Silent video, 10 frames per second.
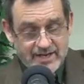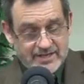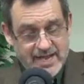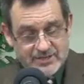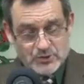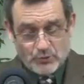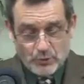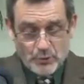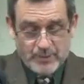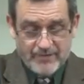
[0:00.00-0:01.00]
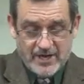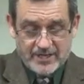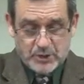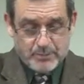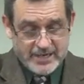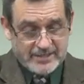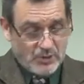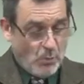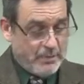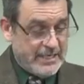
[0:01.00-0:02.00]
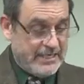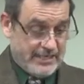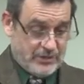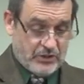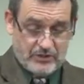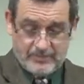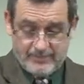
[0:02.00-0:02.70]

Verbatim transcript: next group of unexpected obedience.